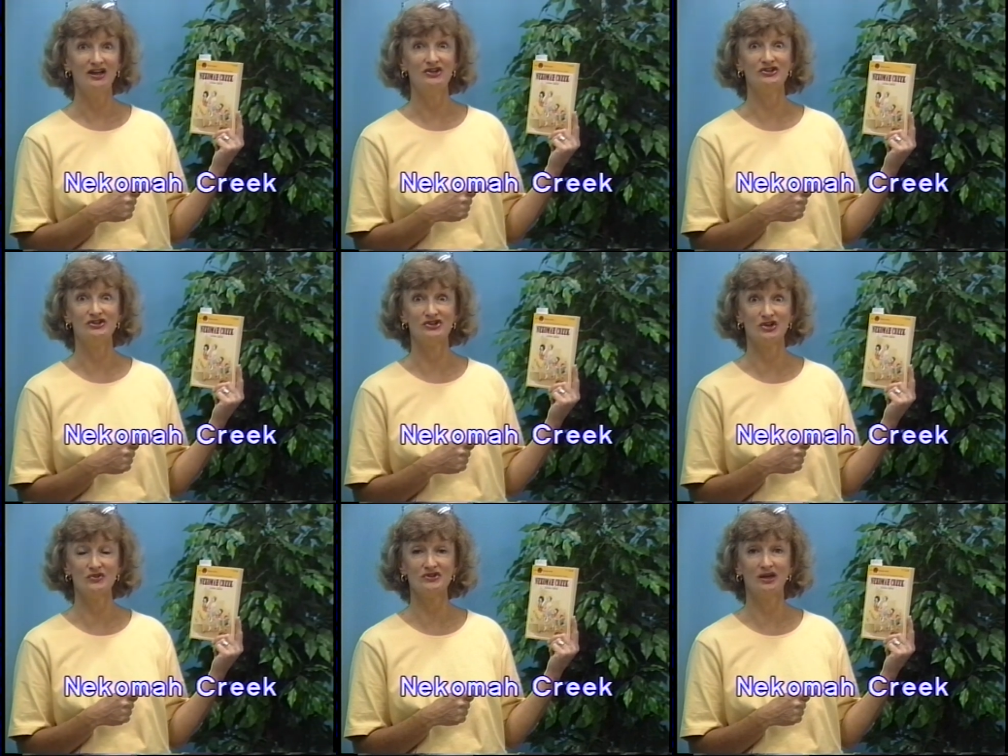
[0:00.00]
and she
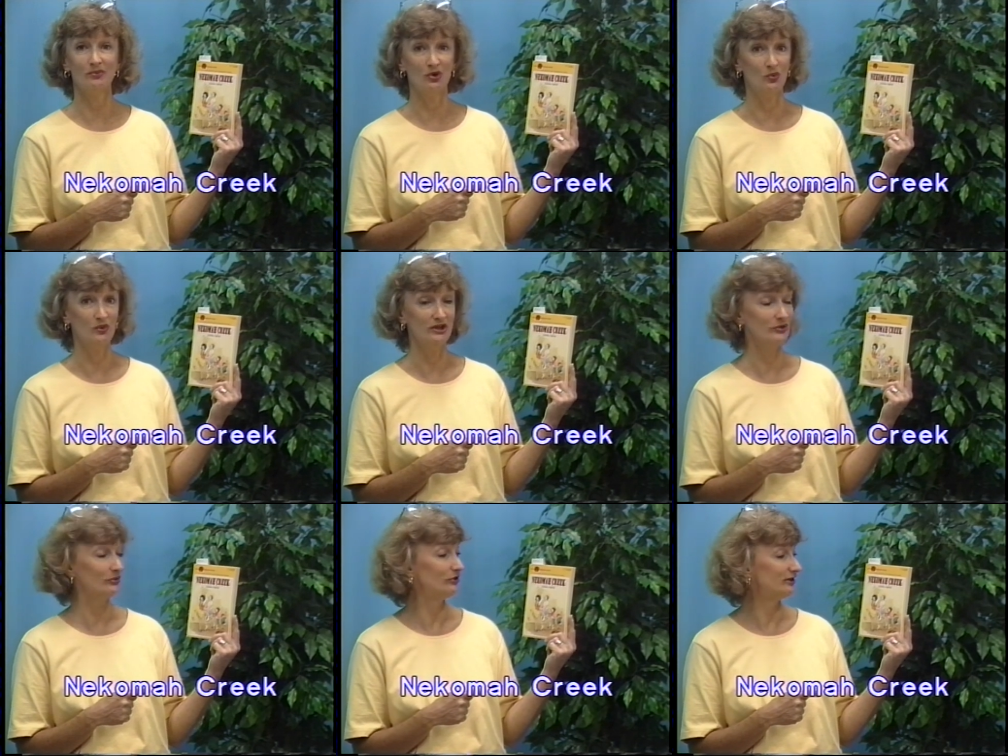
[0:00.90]
shows up a week
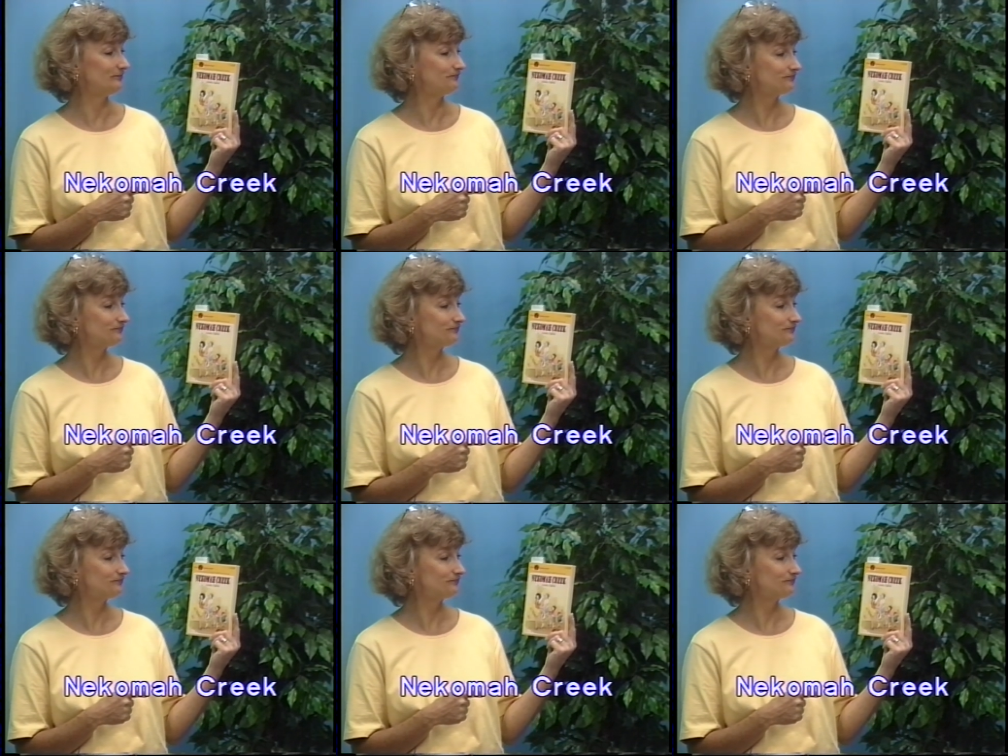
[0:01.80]
early.